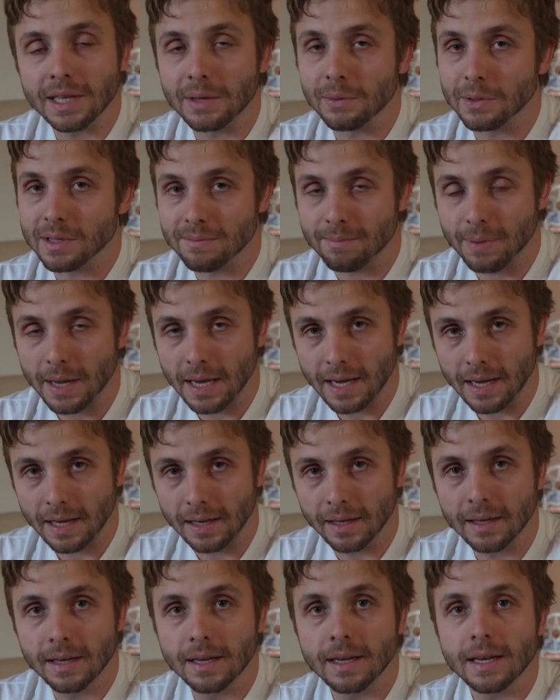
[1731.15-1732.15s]
He wasn't
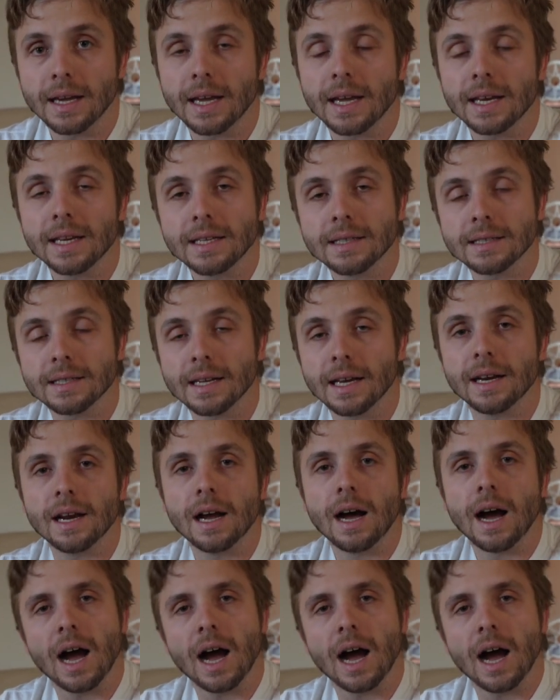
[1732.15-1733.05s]
paying. And he said,